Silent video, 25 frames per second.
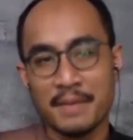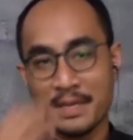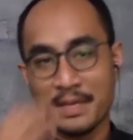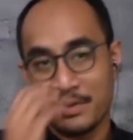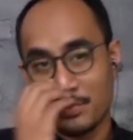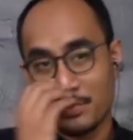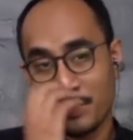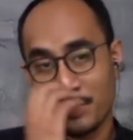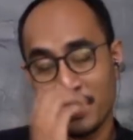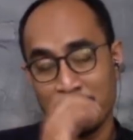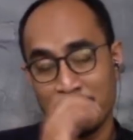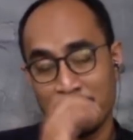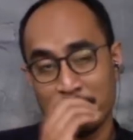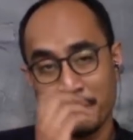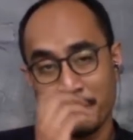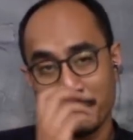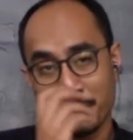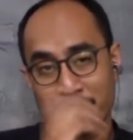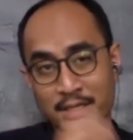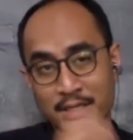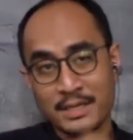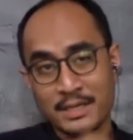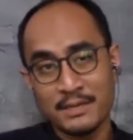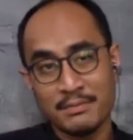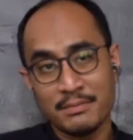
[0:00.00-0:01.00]
what's
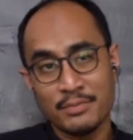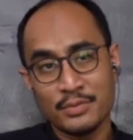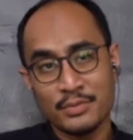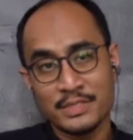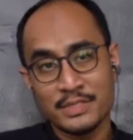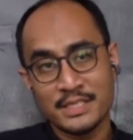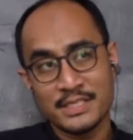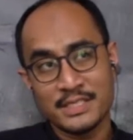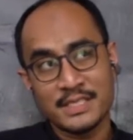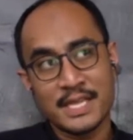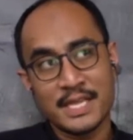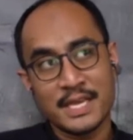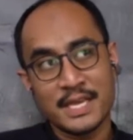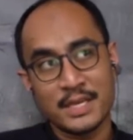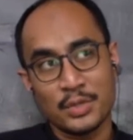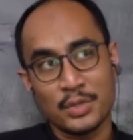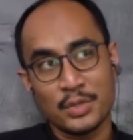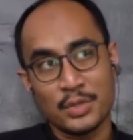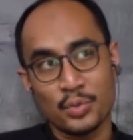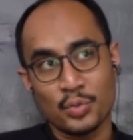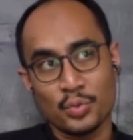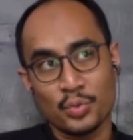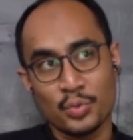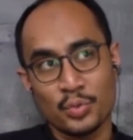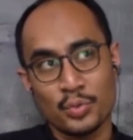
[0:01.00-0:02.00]
important the most is that you
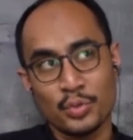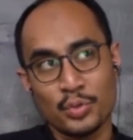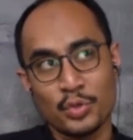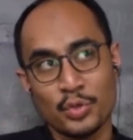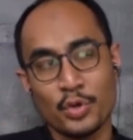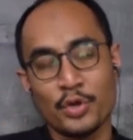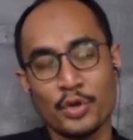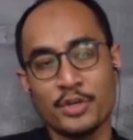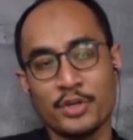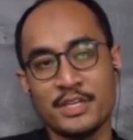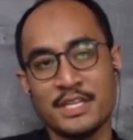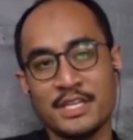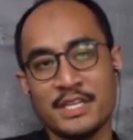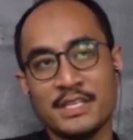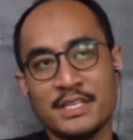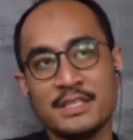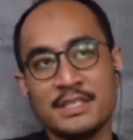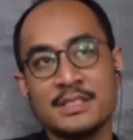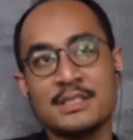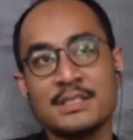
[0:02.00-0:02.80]
know your audience,